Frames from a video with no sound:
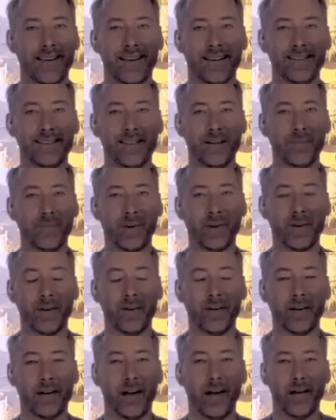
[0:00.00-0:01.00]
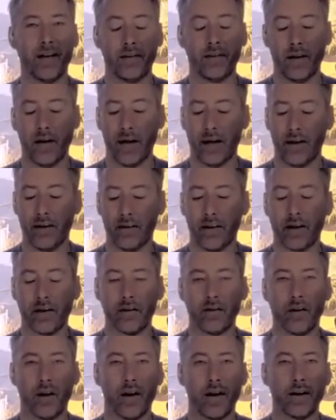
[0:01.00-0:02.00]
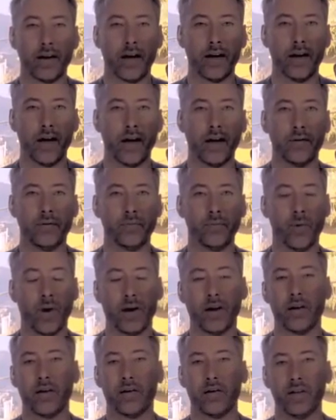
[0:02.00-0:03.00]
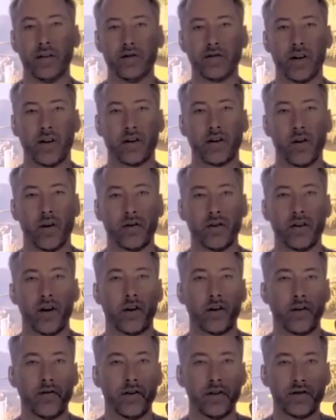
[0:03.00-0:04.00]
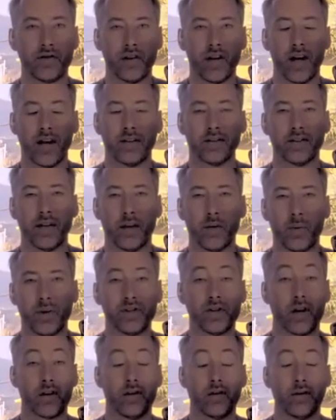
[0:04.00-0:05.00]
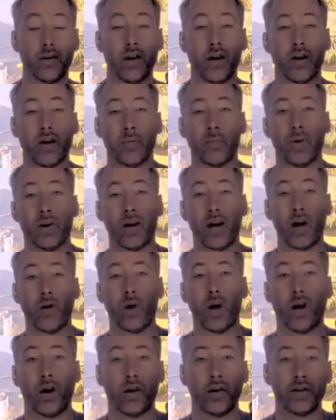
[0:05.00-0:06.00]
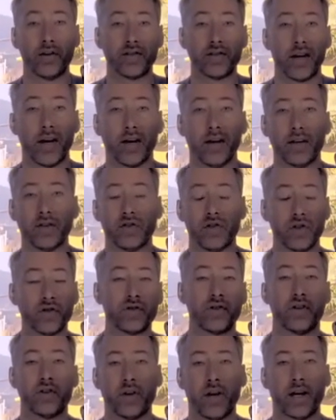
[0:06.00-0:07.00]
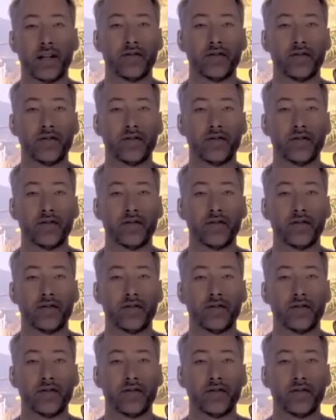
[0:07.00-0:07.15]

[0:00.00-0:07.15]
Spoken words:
Yeah, typical, and I hear that a lot. I write a newsletter called the Dollar Vigilante, and we talk a lot about how hard it's getting just to